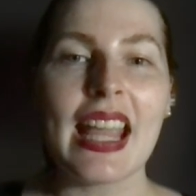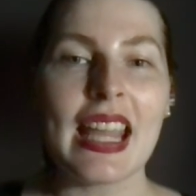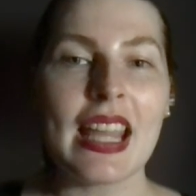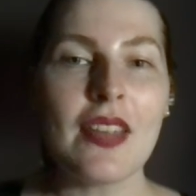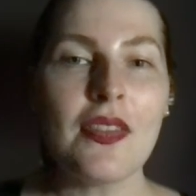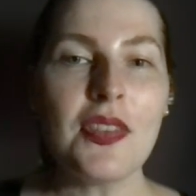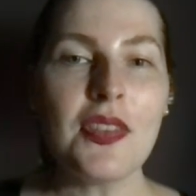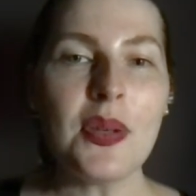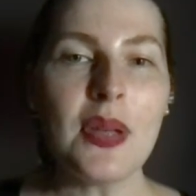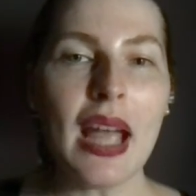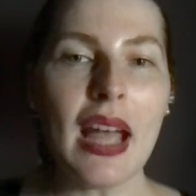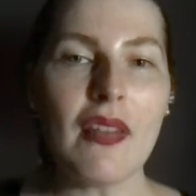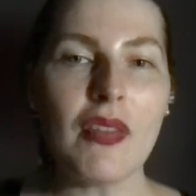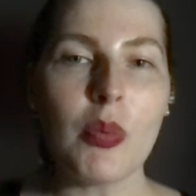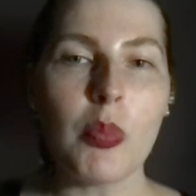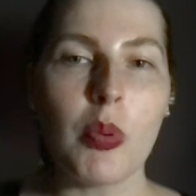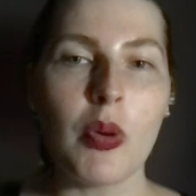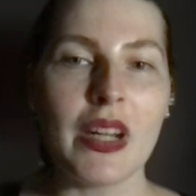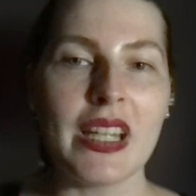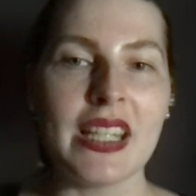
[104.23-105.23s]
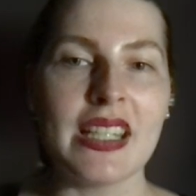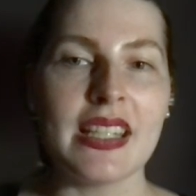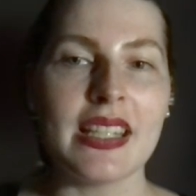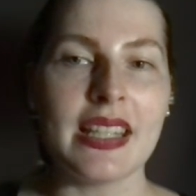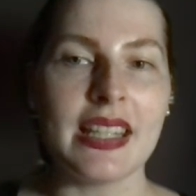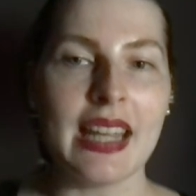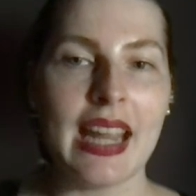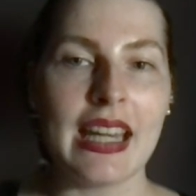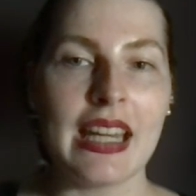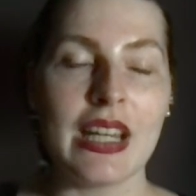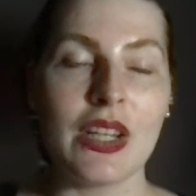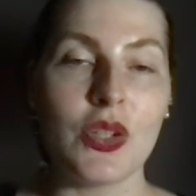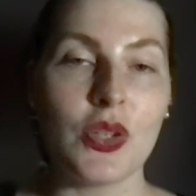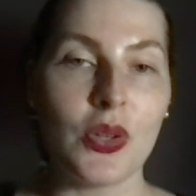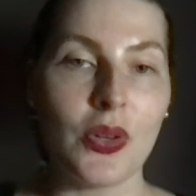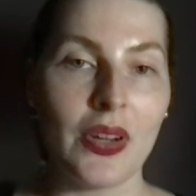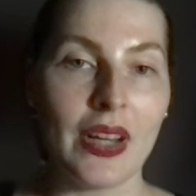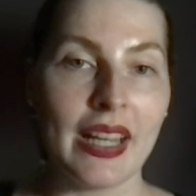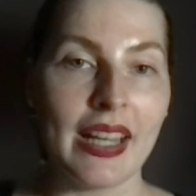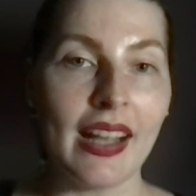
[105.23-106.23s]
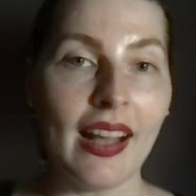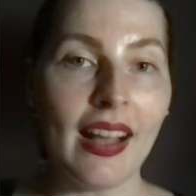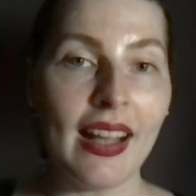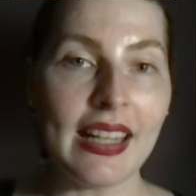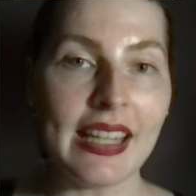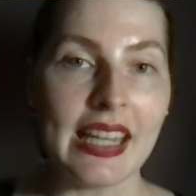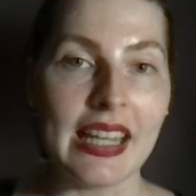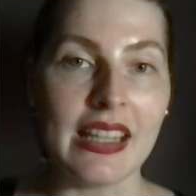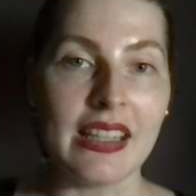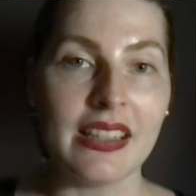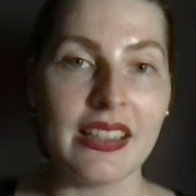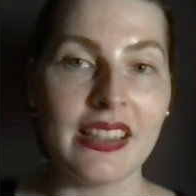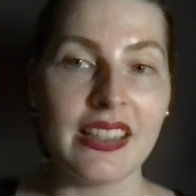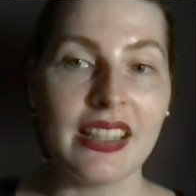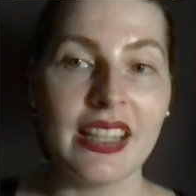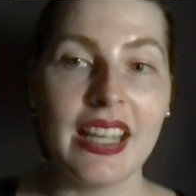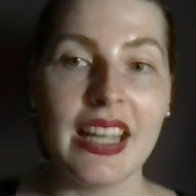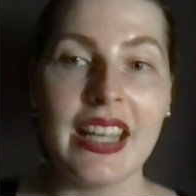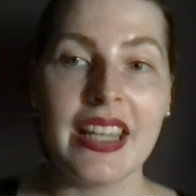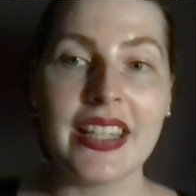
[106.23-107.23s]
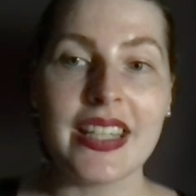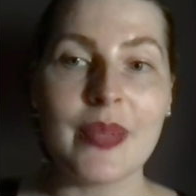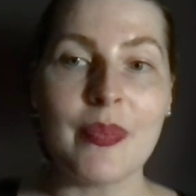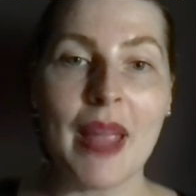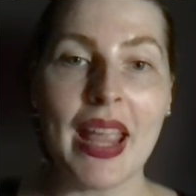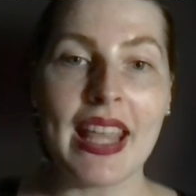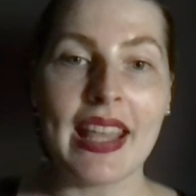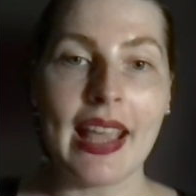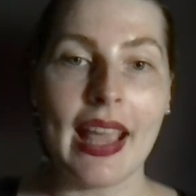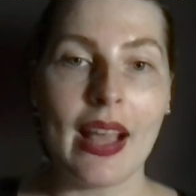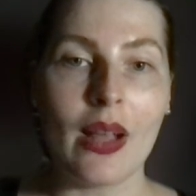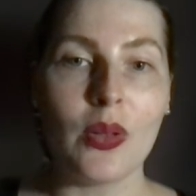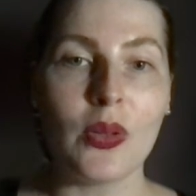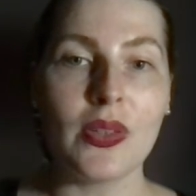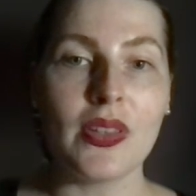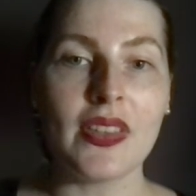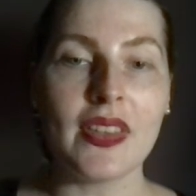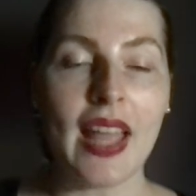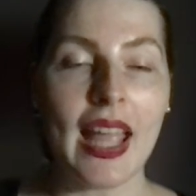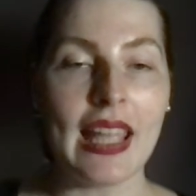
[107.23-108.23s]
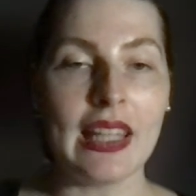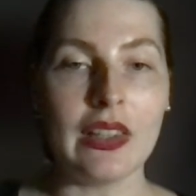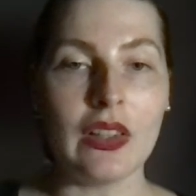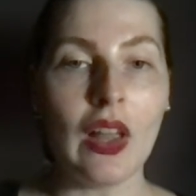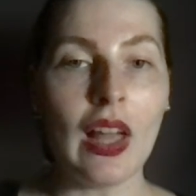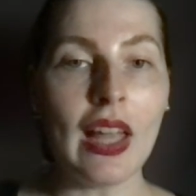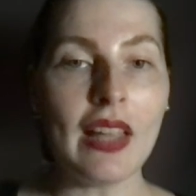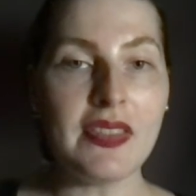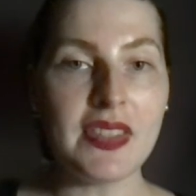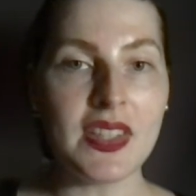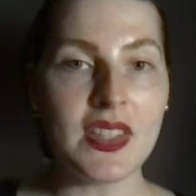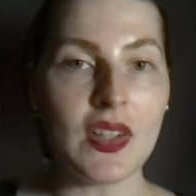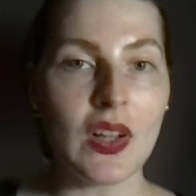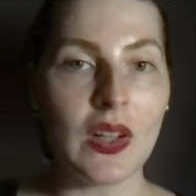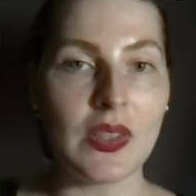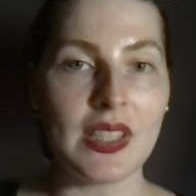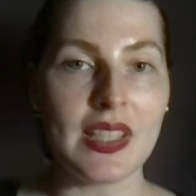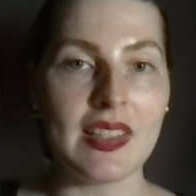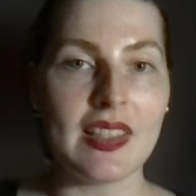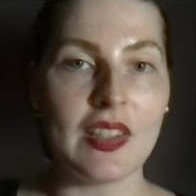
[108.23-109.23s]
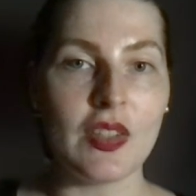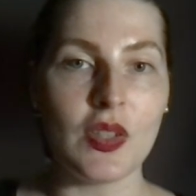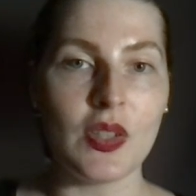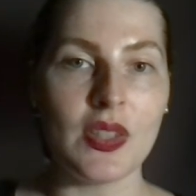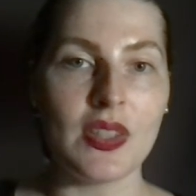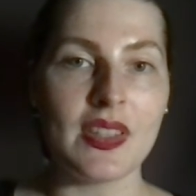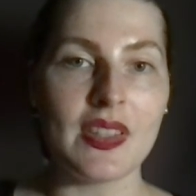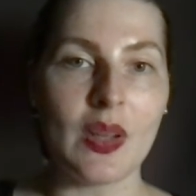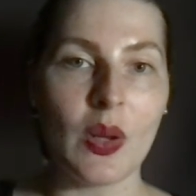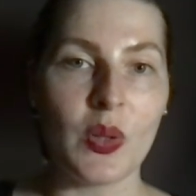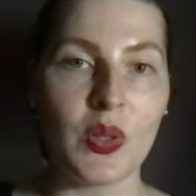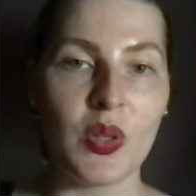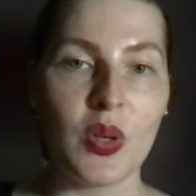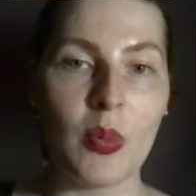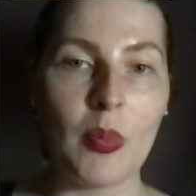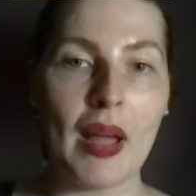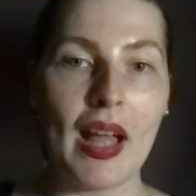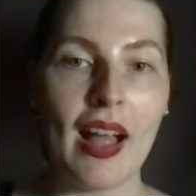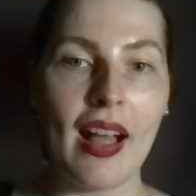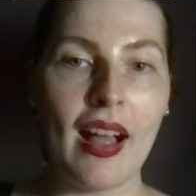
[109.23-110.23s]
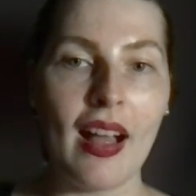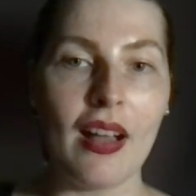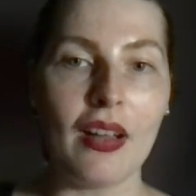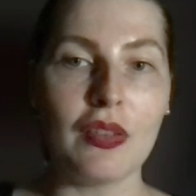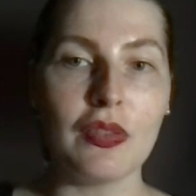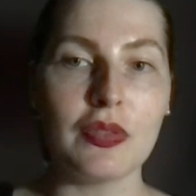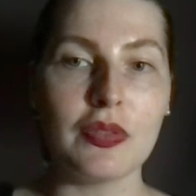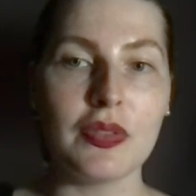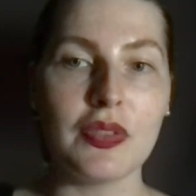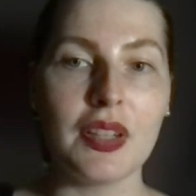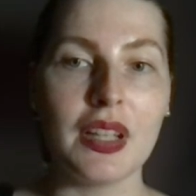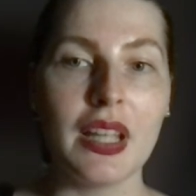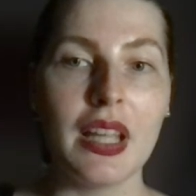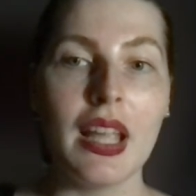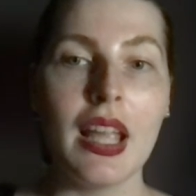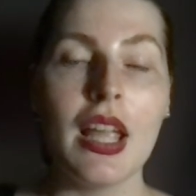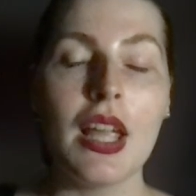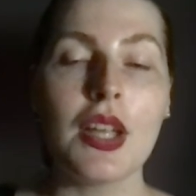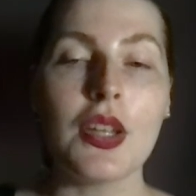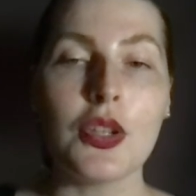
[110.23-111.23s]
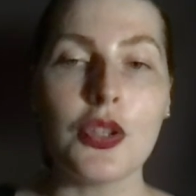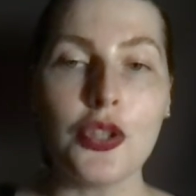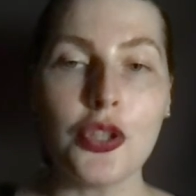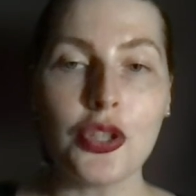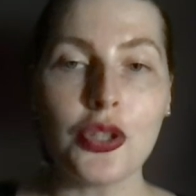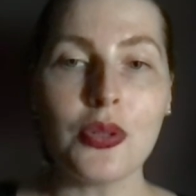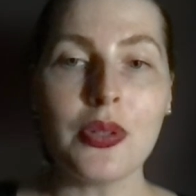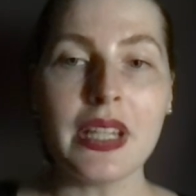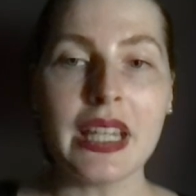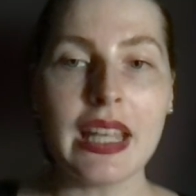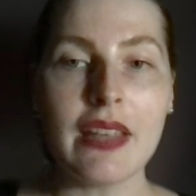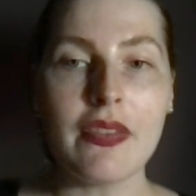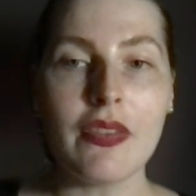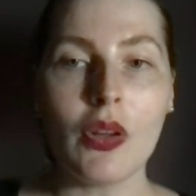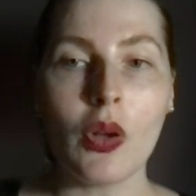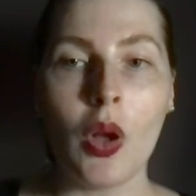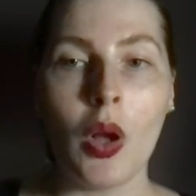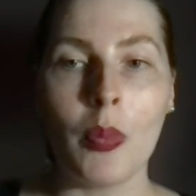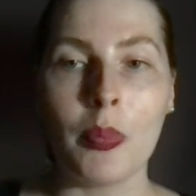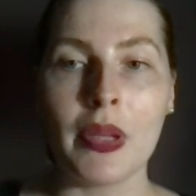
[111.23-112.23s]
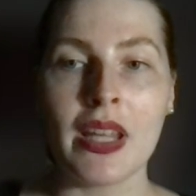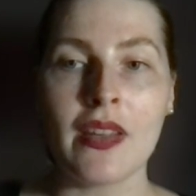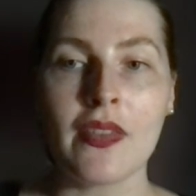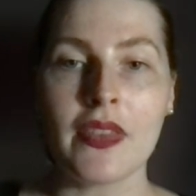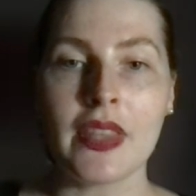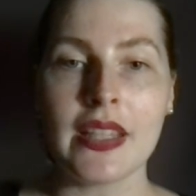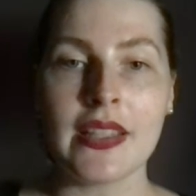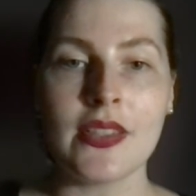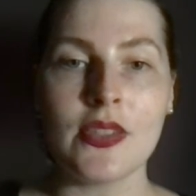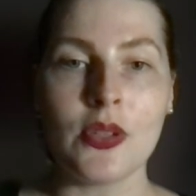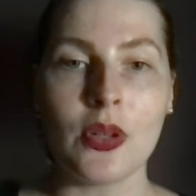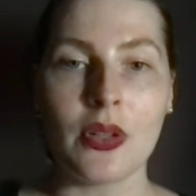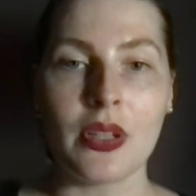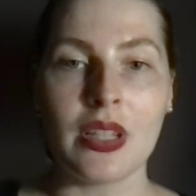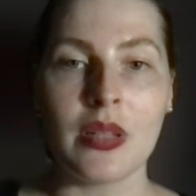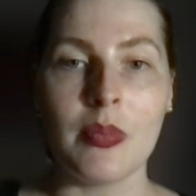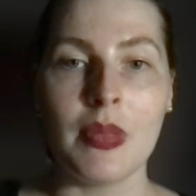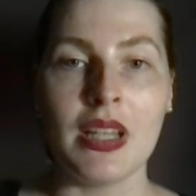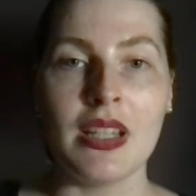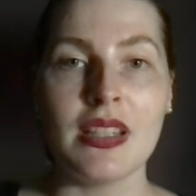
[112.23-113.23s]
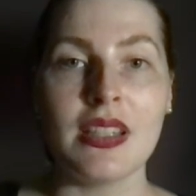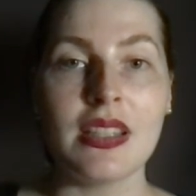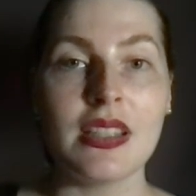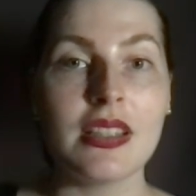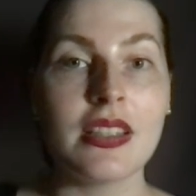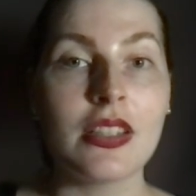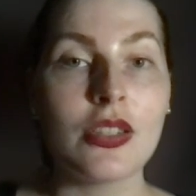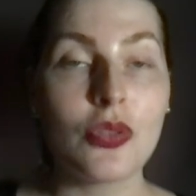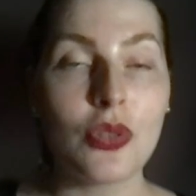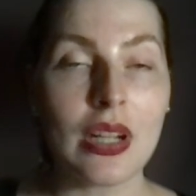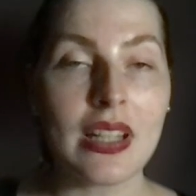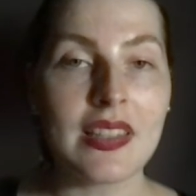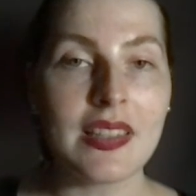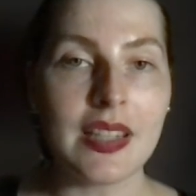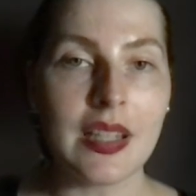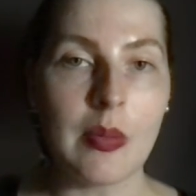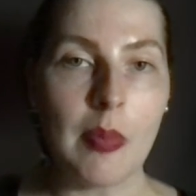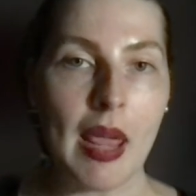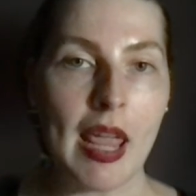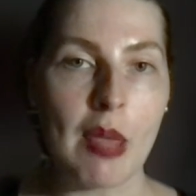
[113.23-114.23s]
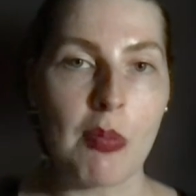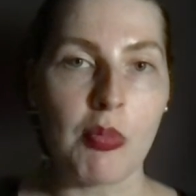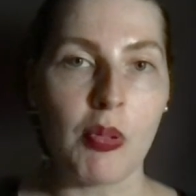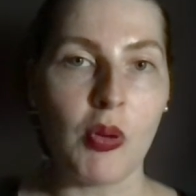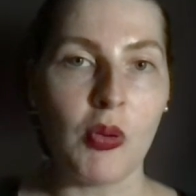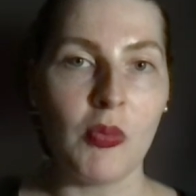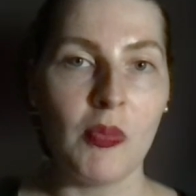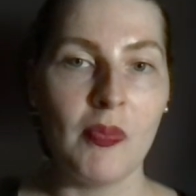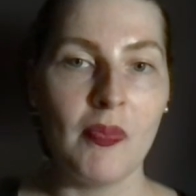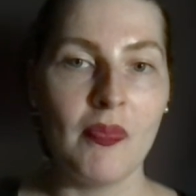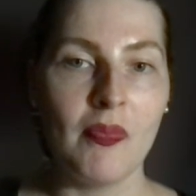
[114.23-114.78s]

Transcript: If you have appointed an enduring guardian to make health and lifestyle decisions on your behalf, you should give a copy of this document to trusted people,